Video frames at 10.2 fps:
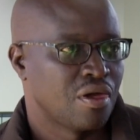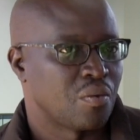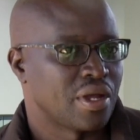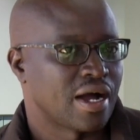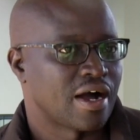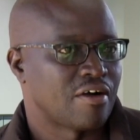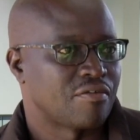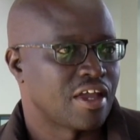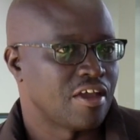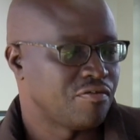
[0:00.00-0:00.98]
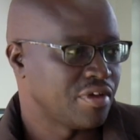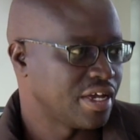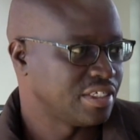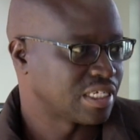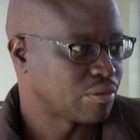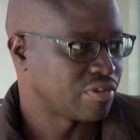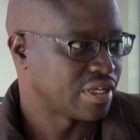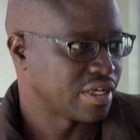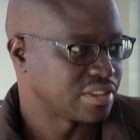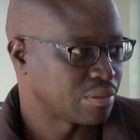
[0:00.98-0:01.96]
We have KVA in some of
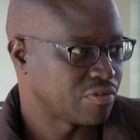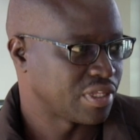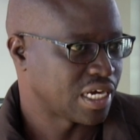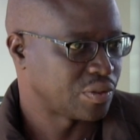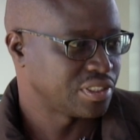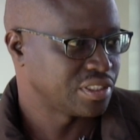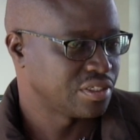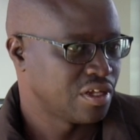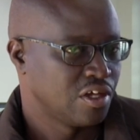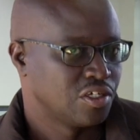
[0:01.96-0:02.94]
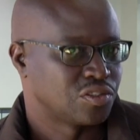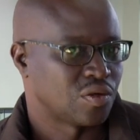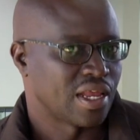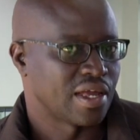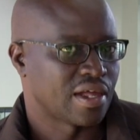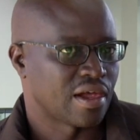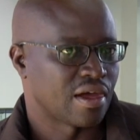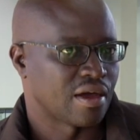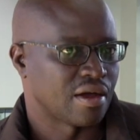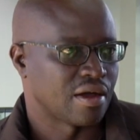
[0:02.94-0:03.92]
the counties. So, like,
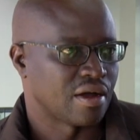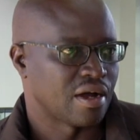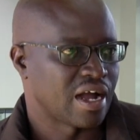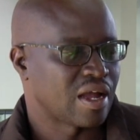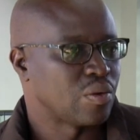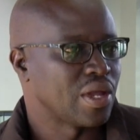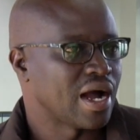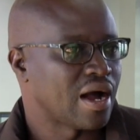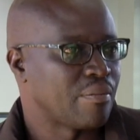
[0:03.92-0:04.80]
actually, we